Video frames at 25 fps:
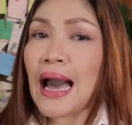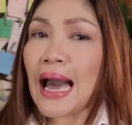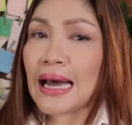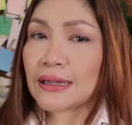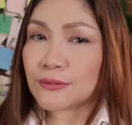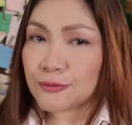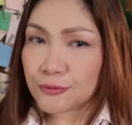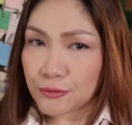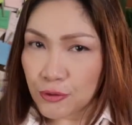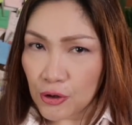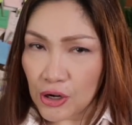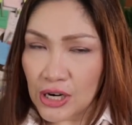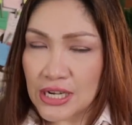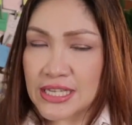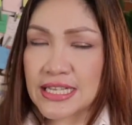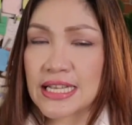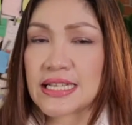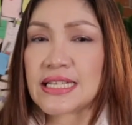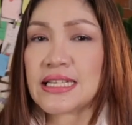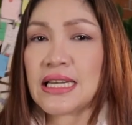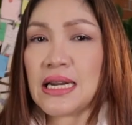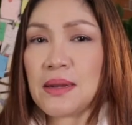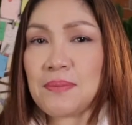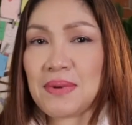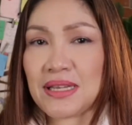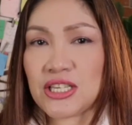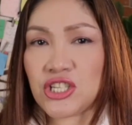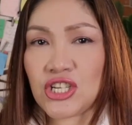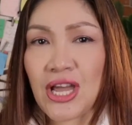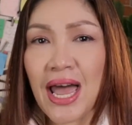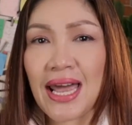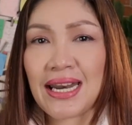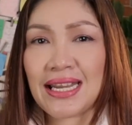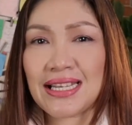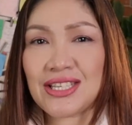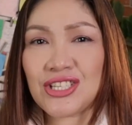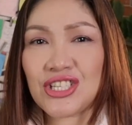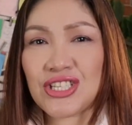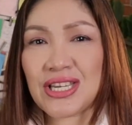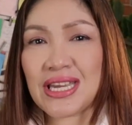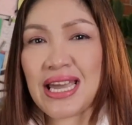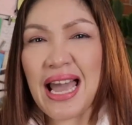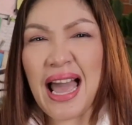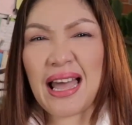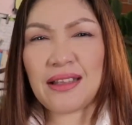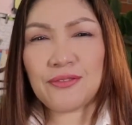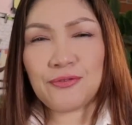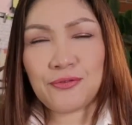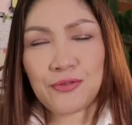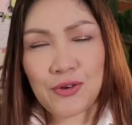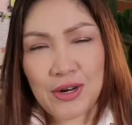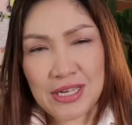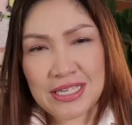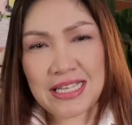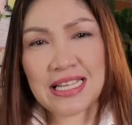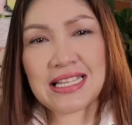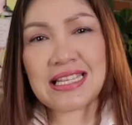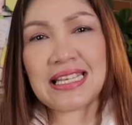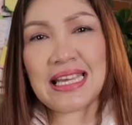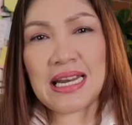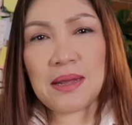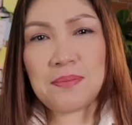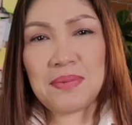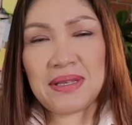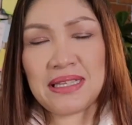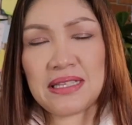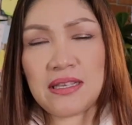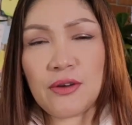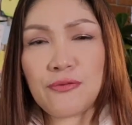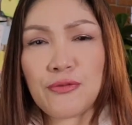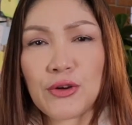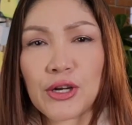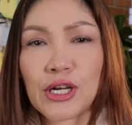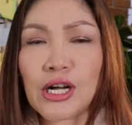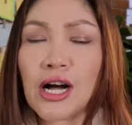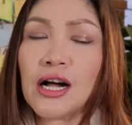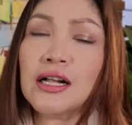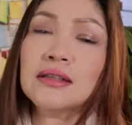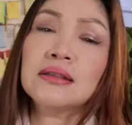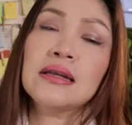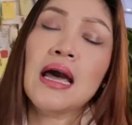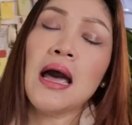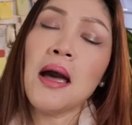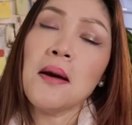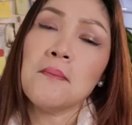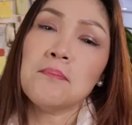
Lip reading: At first, it's going to be challenging. At first, it's going to be difficult.